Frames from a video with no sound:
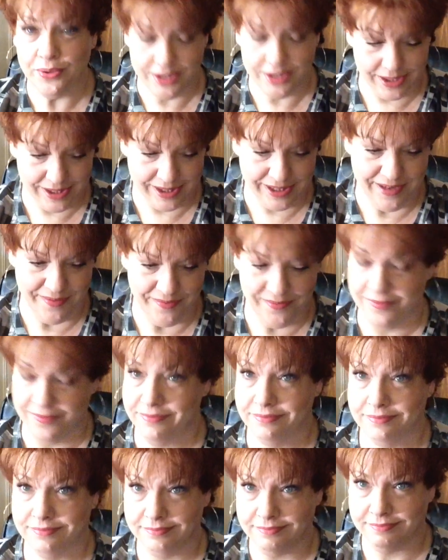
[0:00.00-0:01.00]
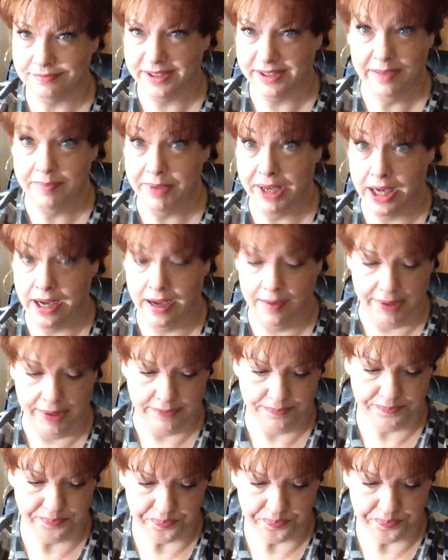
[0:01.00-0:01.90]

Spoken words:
just leave me a comment,